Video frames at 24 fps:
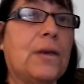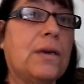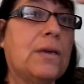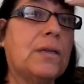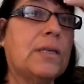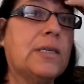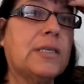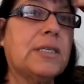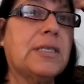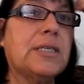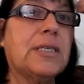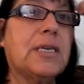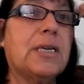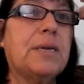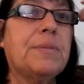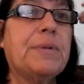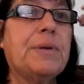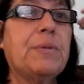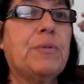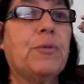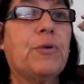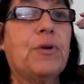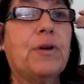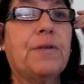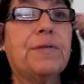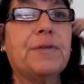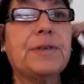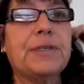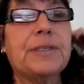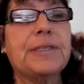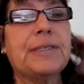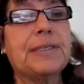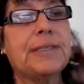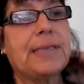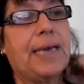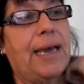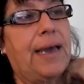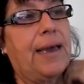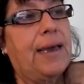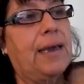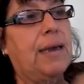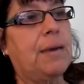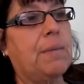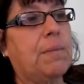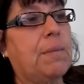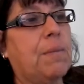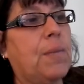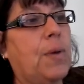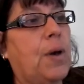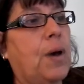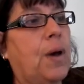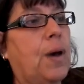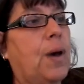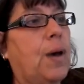this is going to be more of the same.